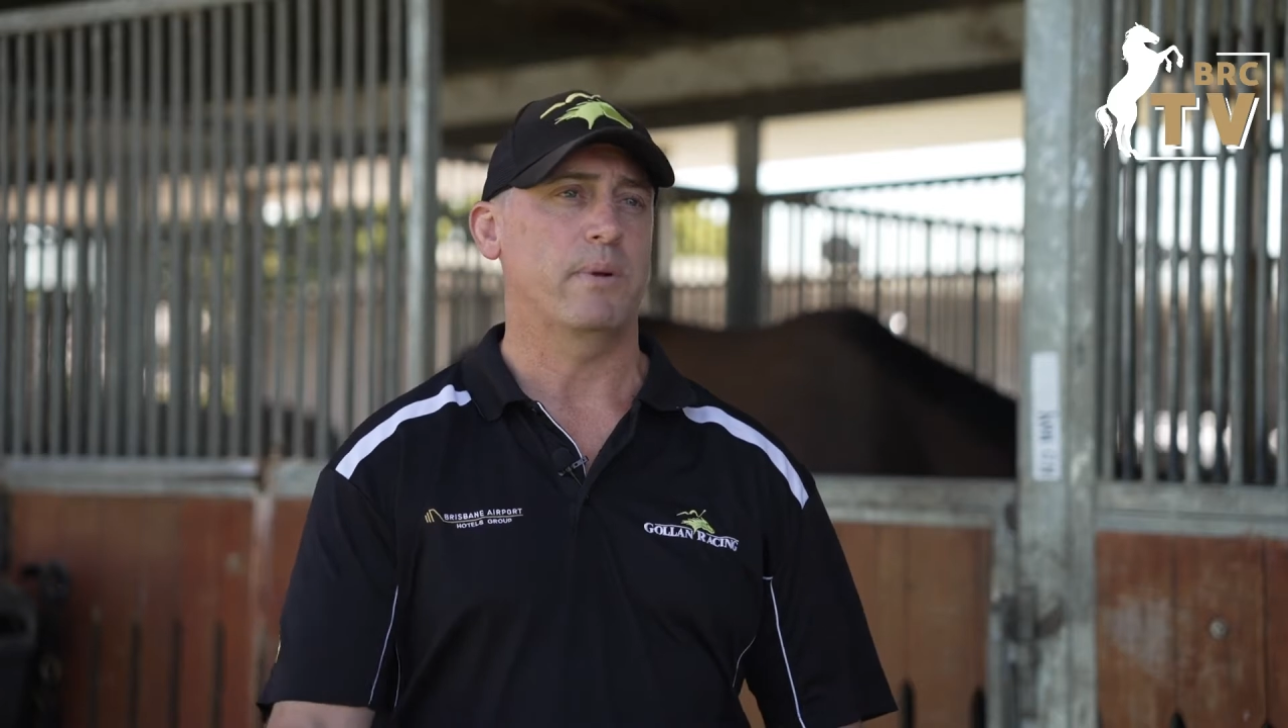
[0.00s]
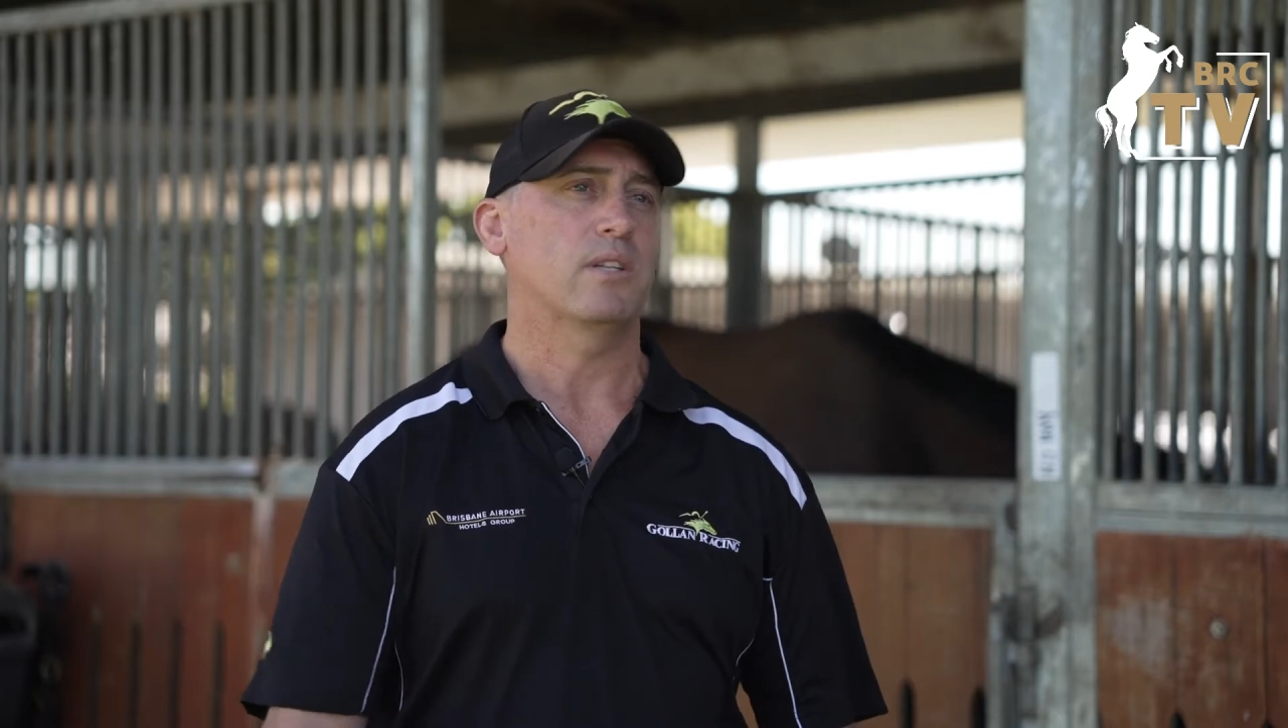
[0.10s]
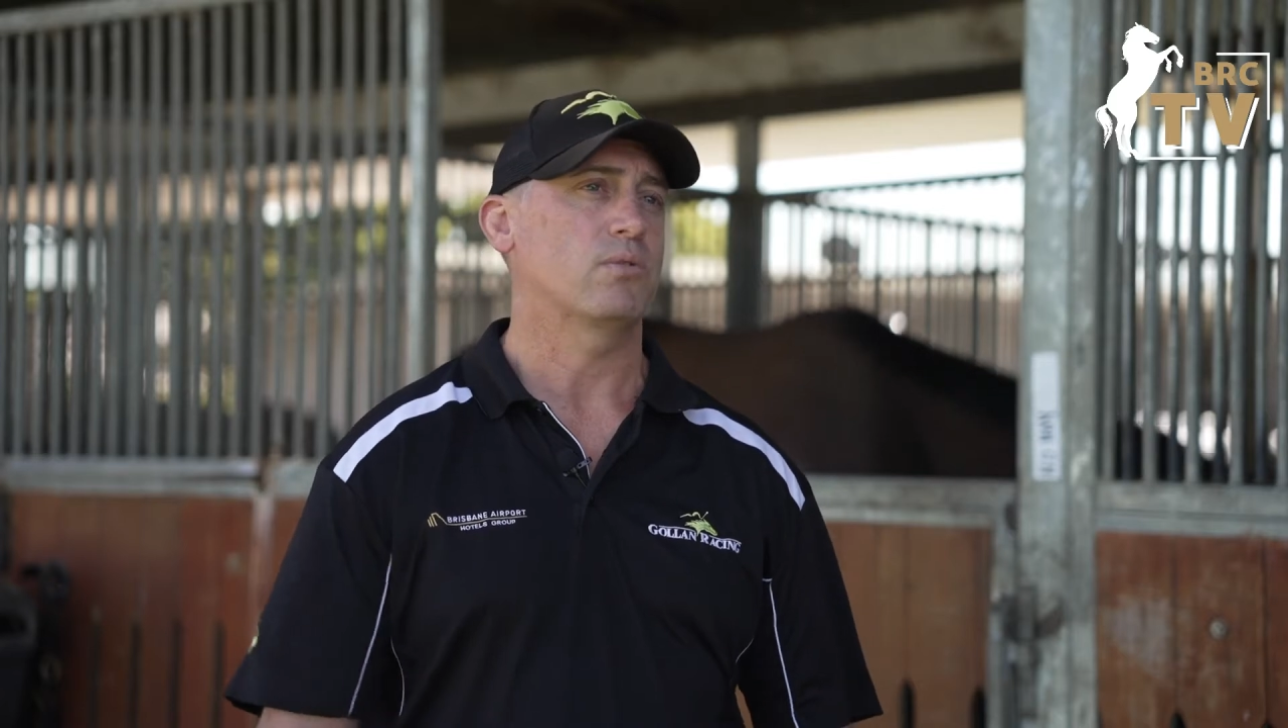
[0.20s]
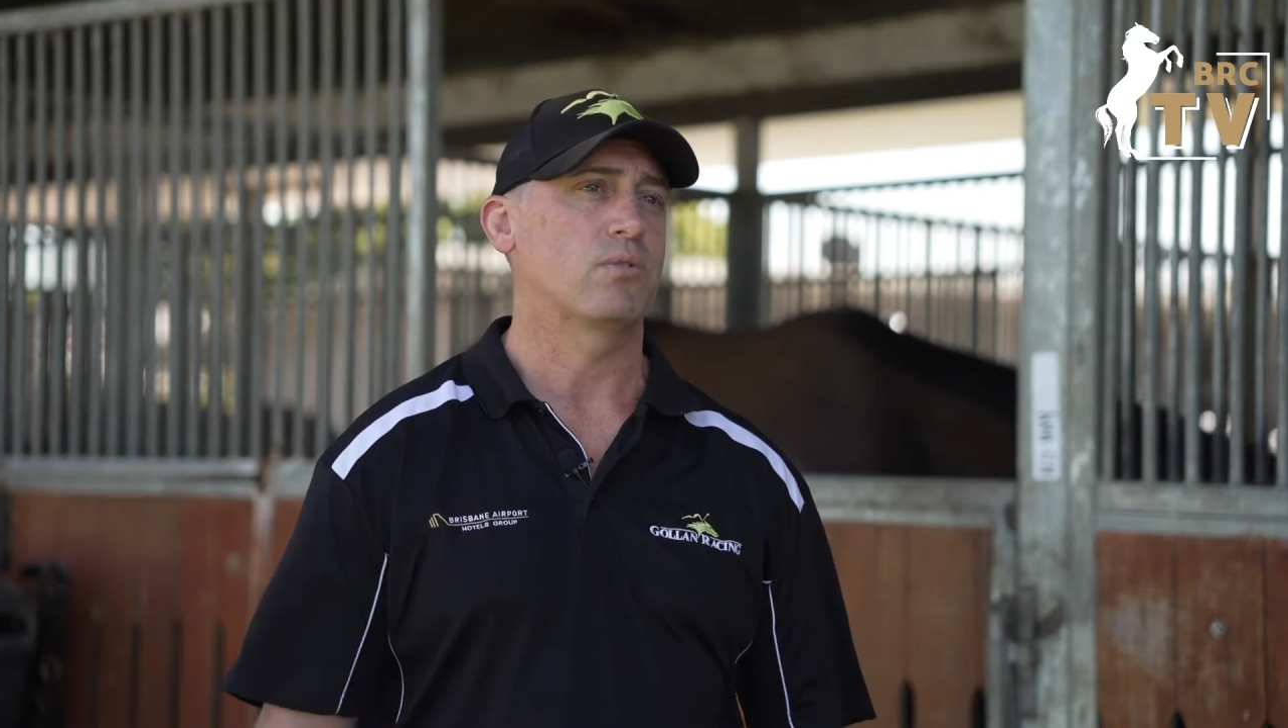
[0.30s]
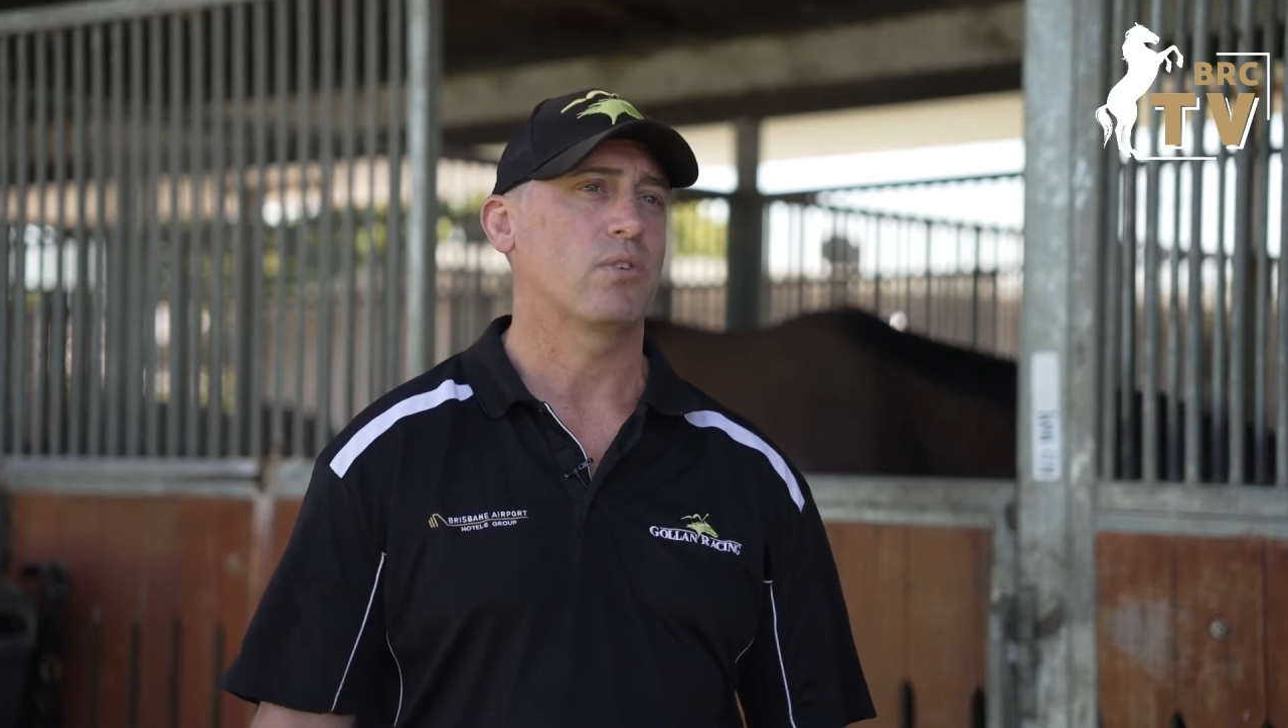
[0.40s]

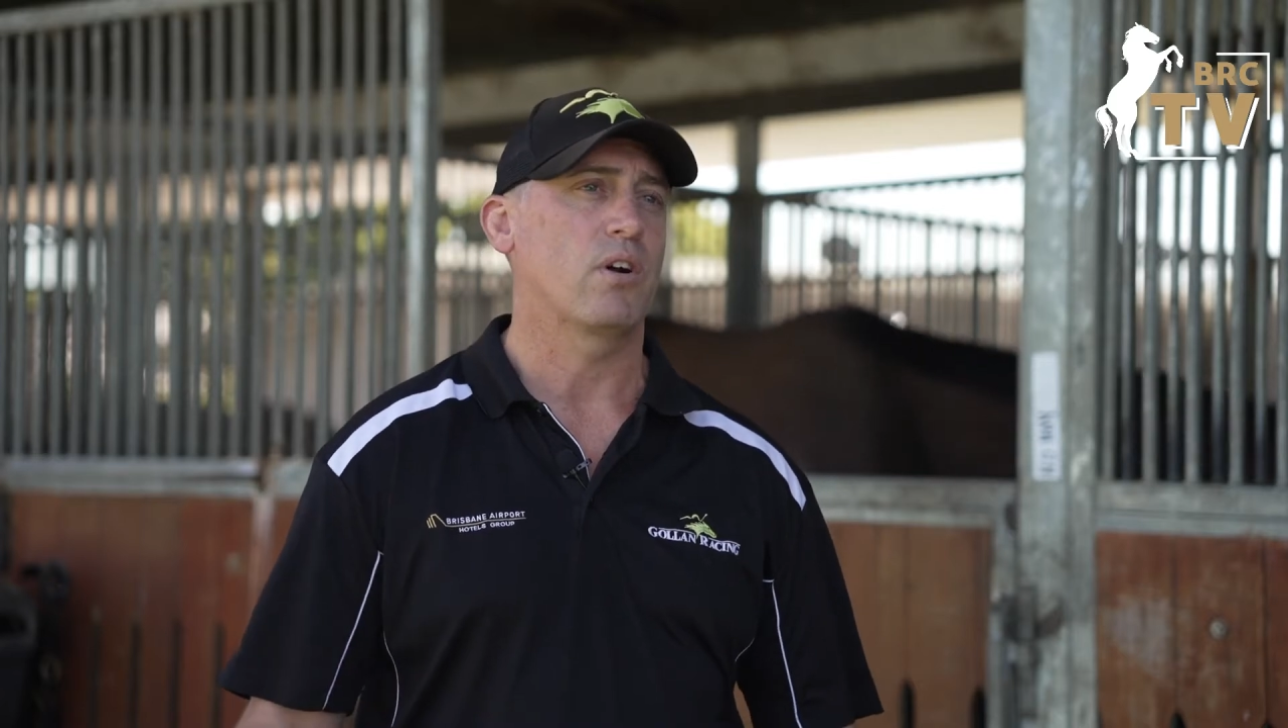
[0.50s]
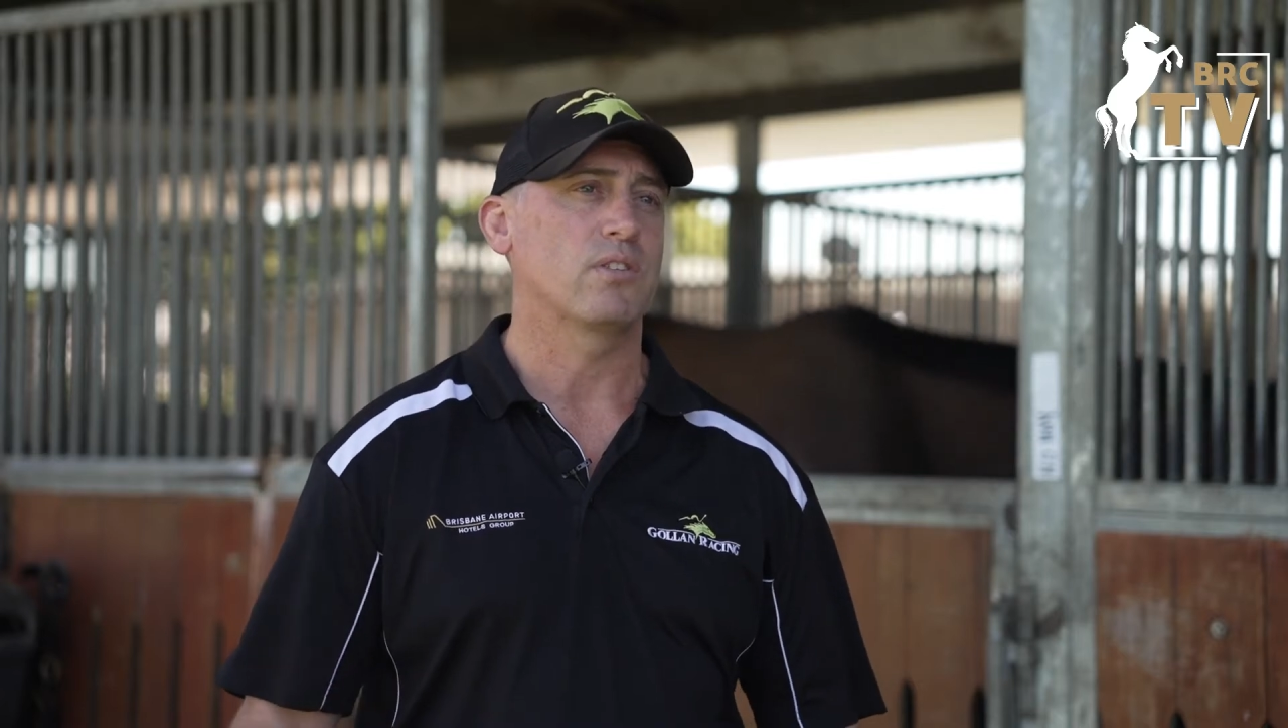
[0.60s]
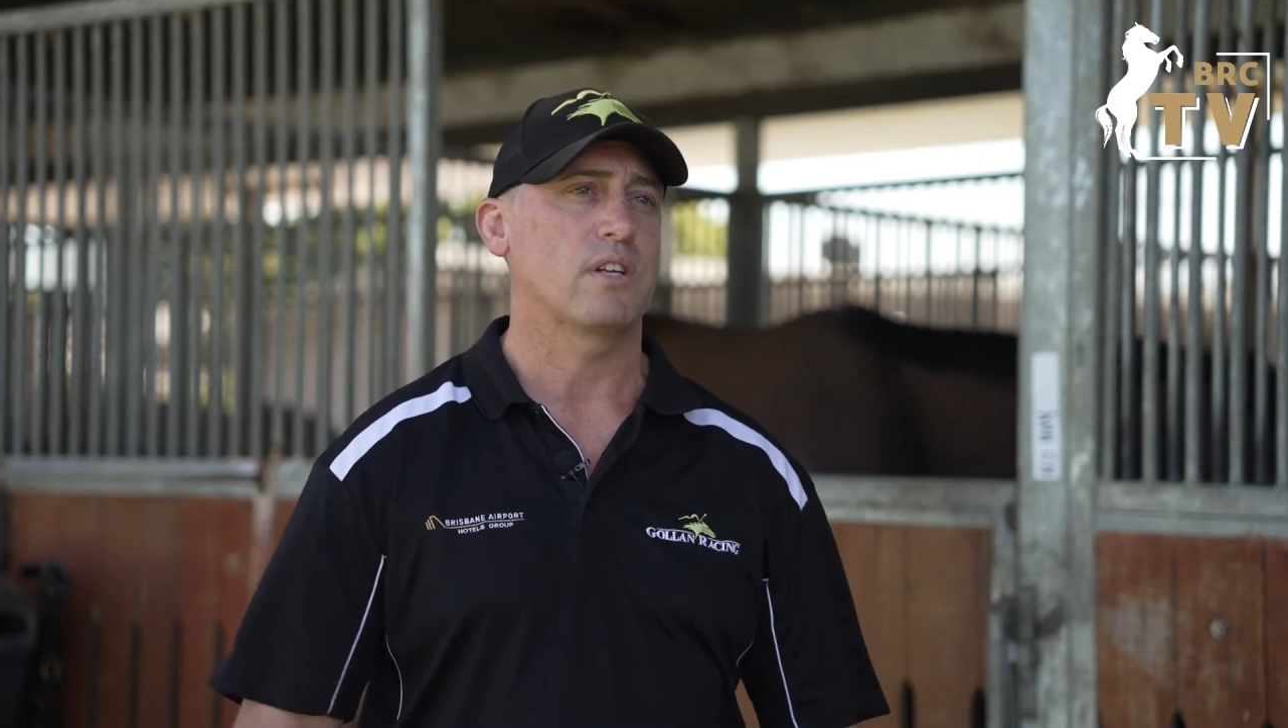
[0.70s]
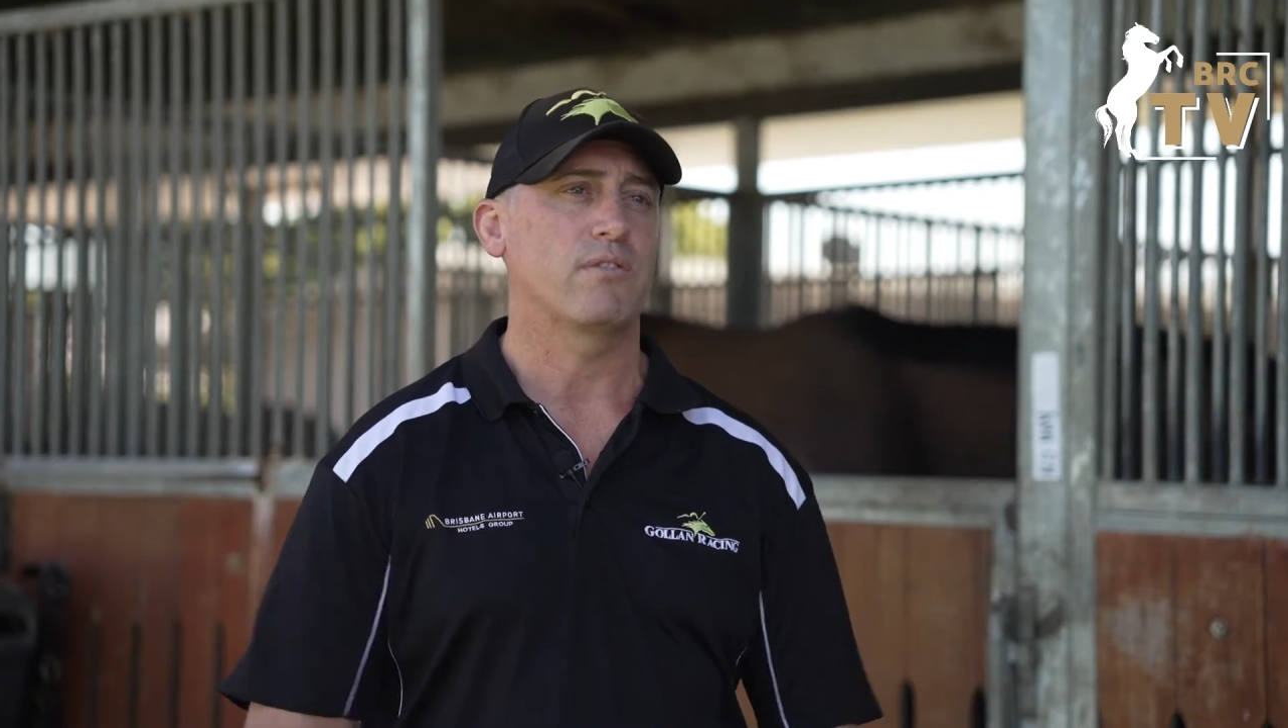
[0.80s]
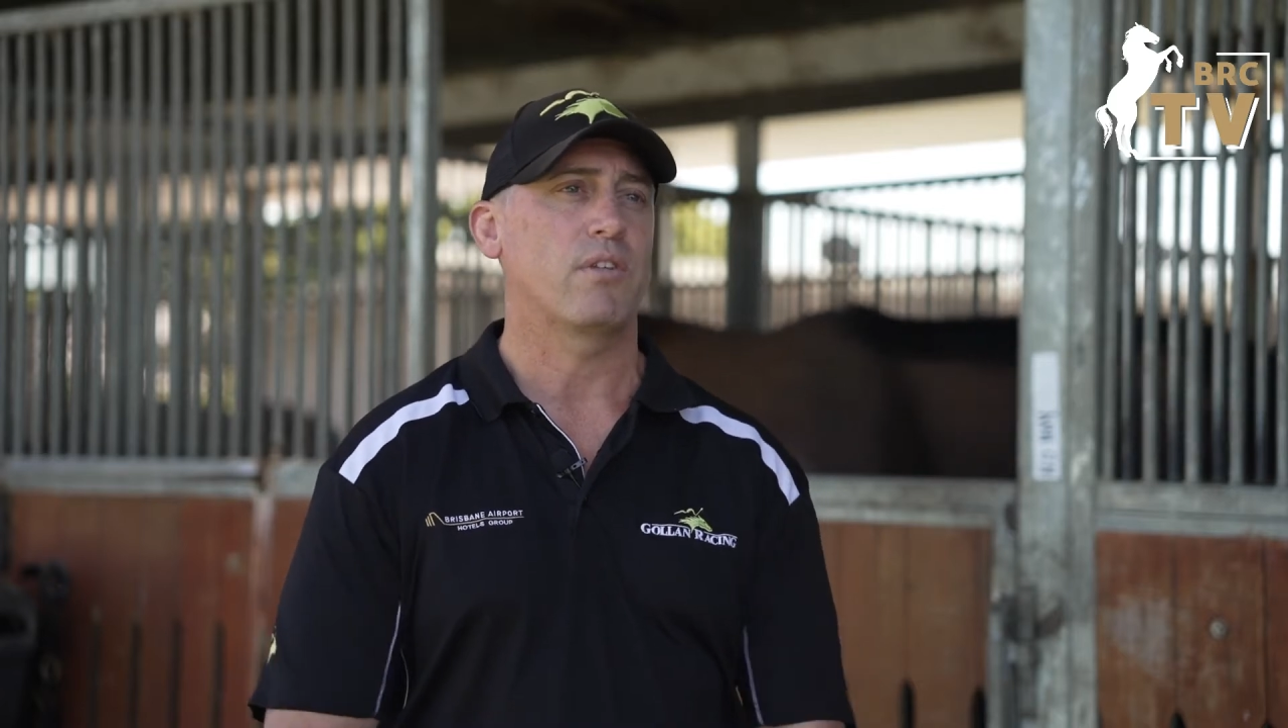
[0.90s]
outs or
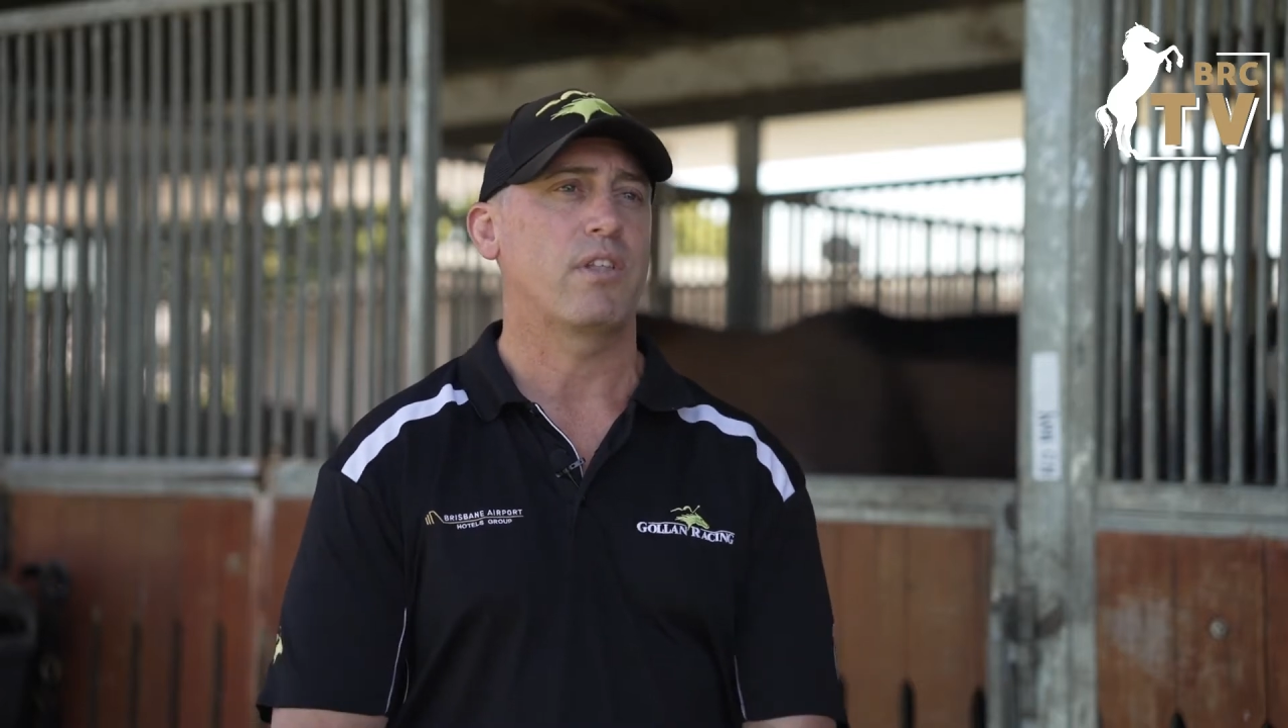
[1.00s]
trials over